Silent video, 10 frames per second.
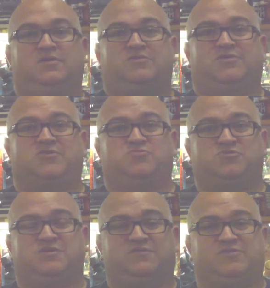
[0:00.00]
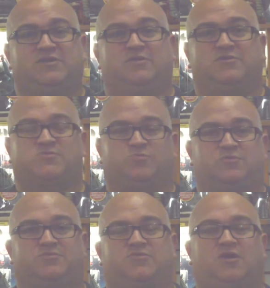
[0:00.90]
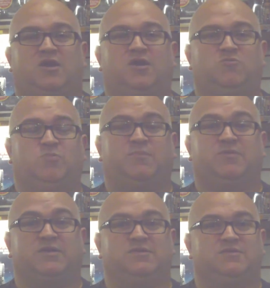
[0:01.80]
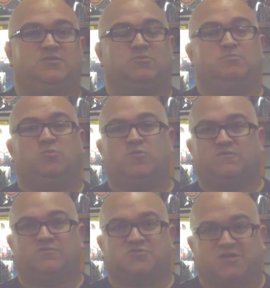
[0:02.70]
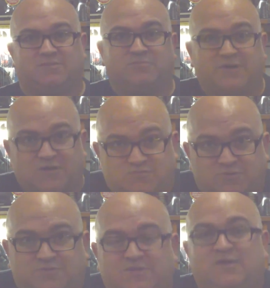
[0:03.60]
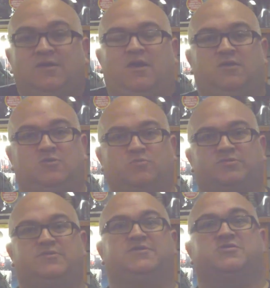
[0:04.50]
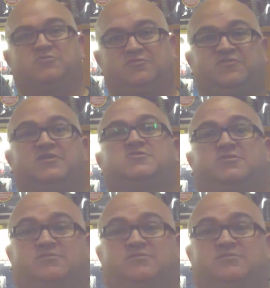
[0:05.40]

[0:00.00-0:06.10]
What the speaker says: Thanks for watching our video this month. We'll be bringing you more of the same next month, along with an additional feature,